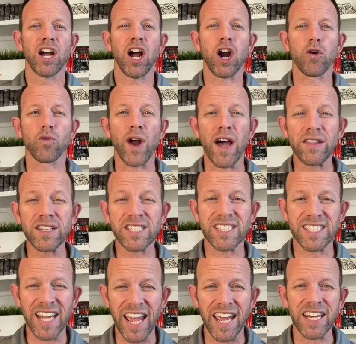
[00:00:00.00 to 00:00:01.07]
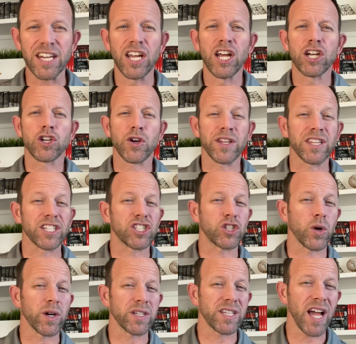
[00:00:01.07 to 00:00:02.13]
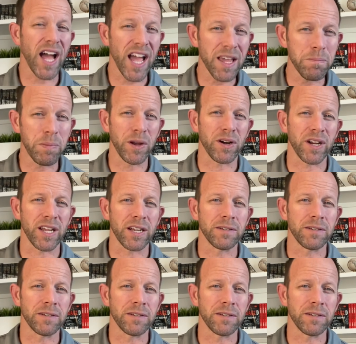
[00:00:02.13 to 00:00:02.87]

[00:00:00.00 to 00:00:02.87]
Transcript: around the state during this short time period.